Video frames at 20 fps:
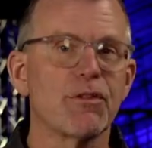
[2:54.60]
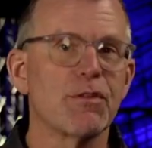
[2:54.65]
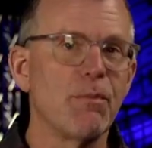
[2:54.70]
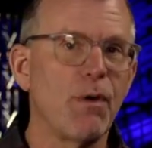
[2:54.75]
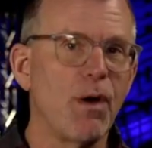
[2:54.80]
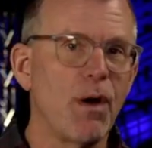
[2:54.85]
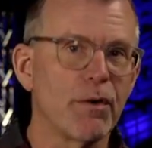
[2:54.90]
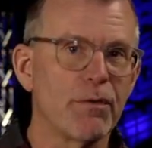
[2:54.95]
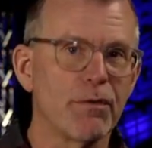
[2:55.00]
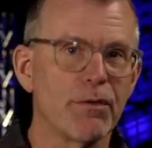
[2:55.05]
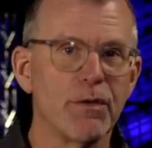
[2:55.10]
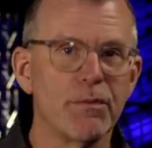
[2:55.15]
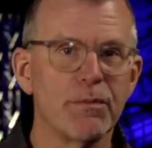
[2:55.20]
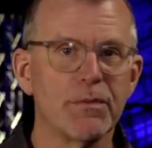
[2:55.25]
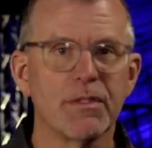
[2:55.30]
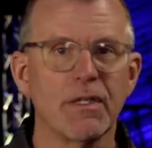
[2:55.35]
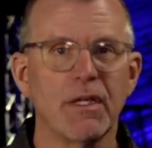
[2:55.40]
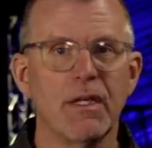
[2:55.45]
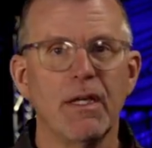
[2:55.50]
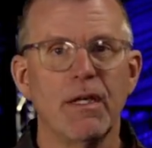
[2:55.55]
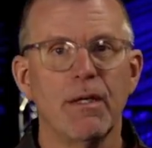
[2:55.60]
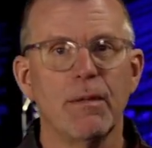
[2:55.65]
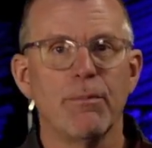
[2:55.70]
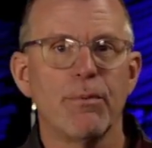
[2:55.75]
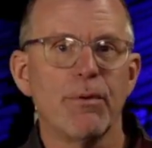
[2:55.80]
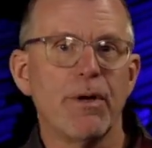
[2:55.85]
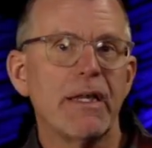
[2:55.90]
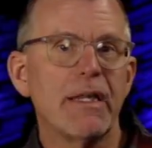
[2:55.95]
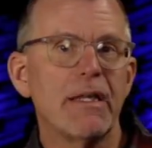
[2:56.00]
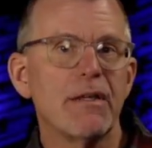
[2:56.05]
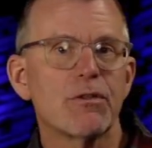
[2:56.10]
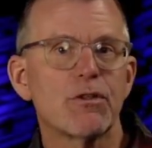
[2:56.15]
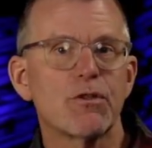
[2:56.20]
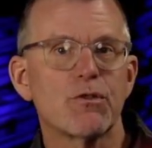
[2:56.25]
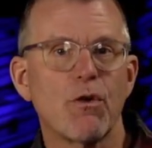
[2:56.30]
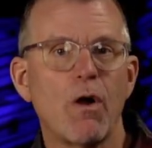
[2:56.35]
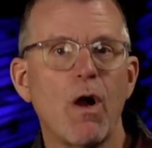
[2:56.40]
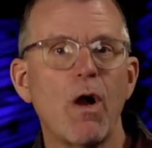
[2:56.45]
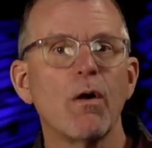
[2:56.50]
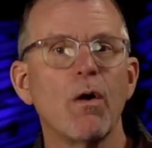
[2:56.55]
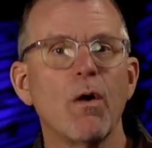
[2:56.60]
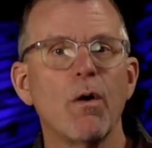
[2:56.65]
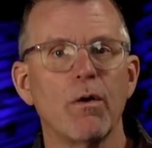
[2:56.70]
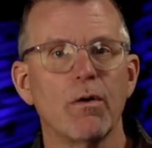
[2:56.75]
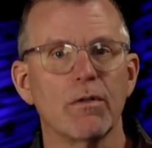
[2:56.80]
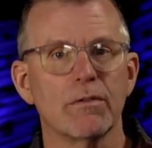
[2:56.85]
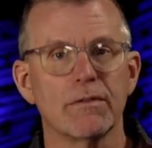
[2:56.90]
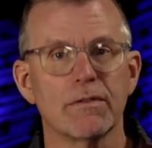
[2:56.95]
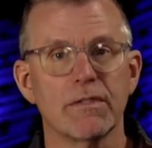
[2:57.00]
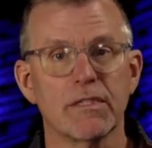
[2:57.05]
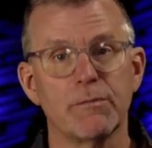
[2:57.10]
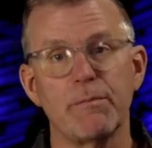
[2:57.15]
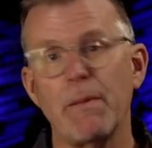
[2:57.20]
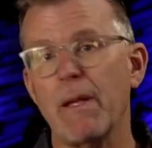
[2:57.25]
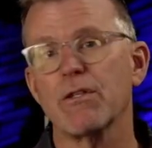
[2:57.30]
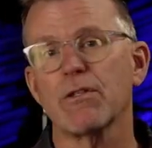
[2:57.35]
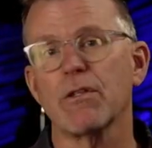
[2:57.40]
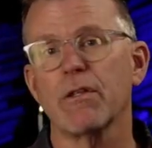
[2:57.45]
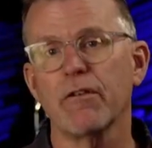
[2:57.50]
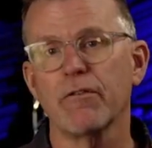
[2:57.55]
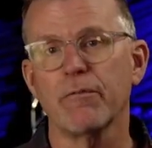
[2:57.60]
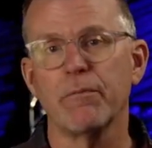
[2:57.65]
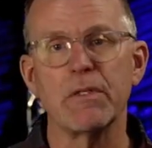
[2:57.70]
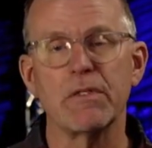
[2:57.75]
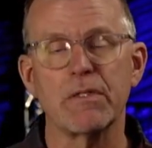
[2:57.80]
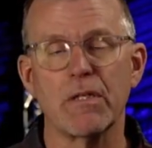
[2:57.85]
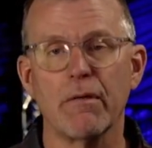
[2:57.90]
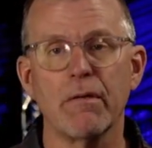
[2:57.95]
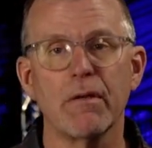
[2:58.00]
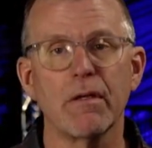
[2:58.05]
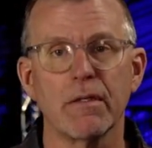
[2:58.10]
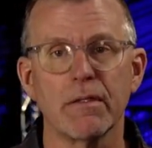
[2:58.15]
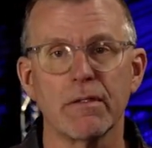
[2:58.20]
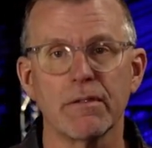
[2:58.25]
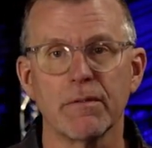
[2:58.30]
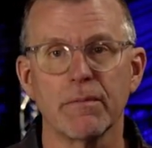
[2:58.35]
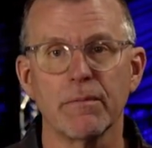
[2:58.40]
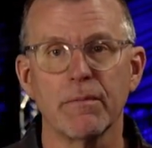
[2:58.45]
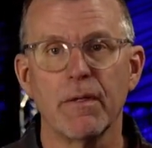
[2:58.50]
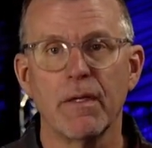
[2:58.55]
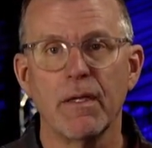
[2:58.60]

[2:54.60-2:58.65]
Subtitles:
small groups, breaking strongholds, especially of materialism,